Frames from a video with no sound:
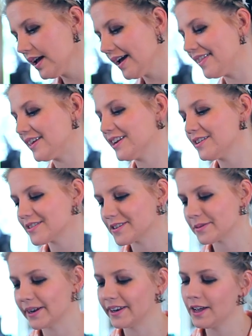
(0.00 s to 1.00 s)
And then here's
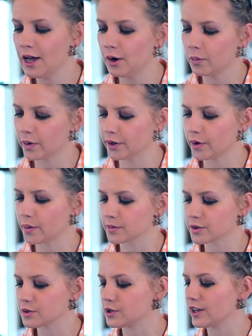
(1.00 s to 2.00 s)
the one, were you
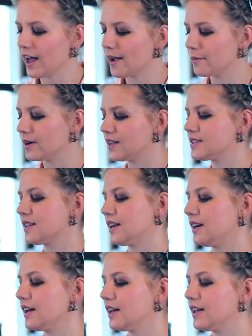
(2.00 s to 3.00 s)
homeschooled? I was,
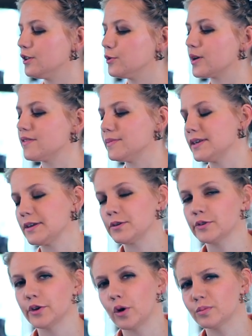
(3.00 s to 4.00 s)
and you give me
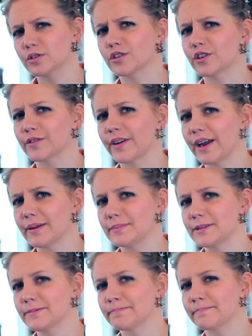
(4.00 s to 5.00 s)
those homeschooler
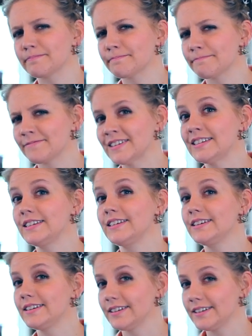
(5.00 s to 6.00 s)
vibes.
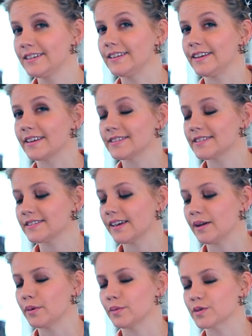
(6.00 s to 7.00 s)
Yes,
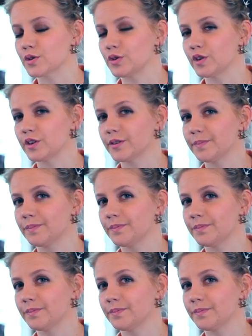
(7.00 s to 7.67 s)
I'm homeschooled.